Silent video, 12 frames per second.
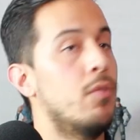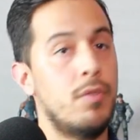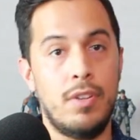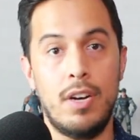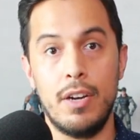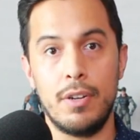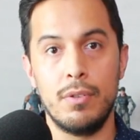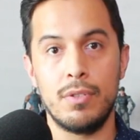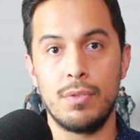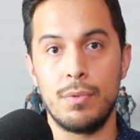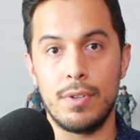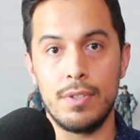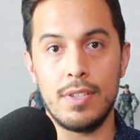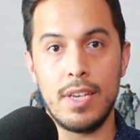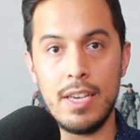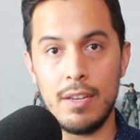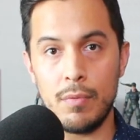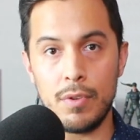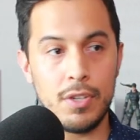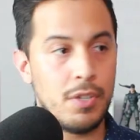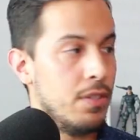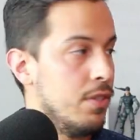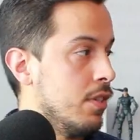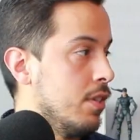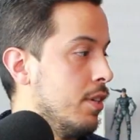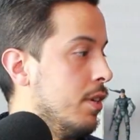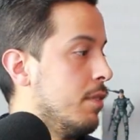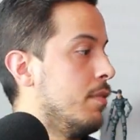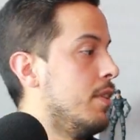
or the audio source and we're good to go.